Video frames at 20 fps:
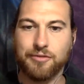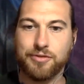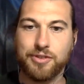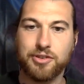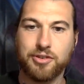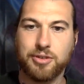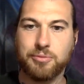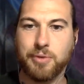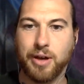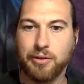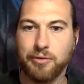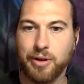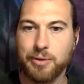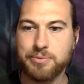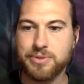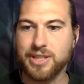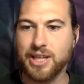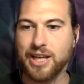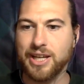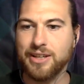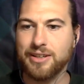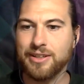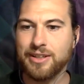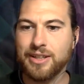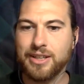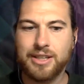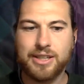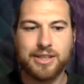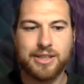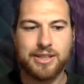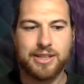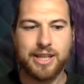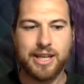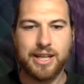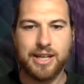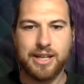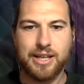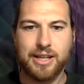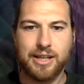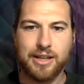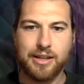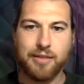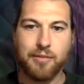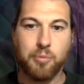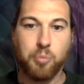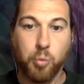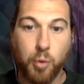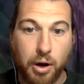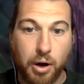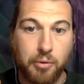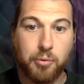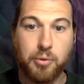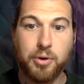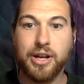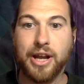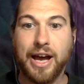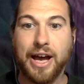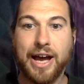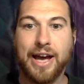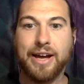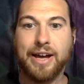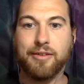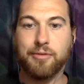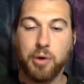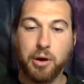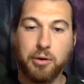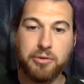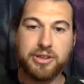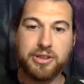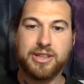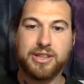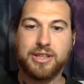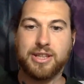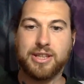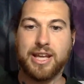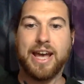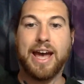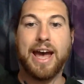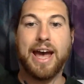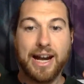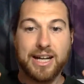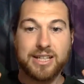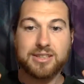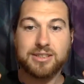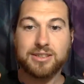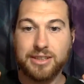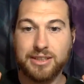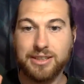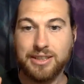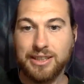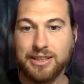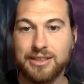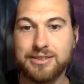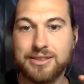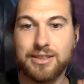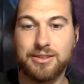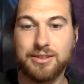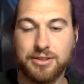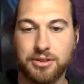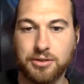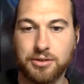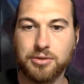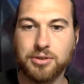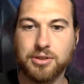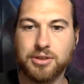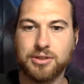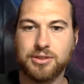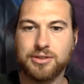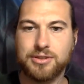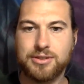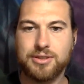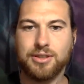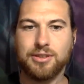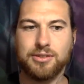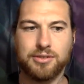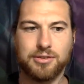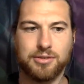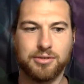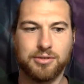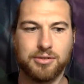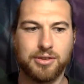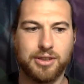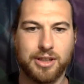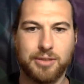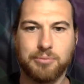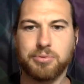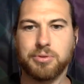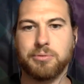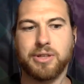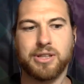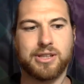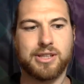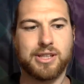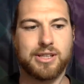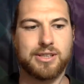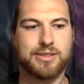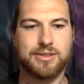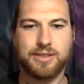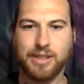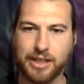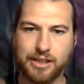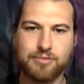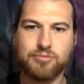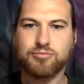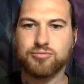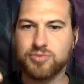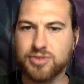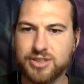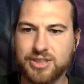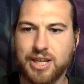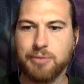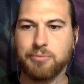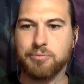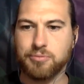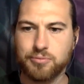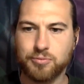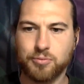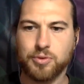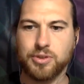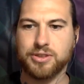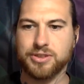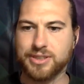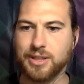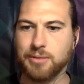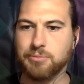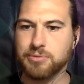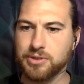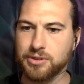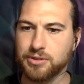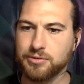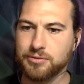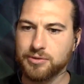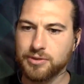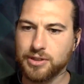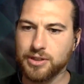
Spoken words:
viewing my website, then what would they actually need to do to implement this? Like step 1, step 2.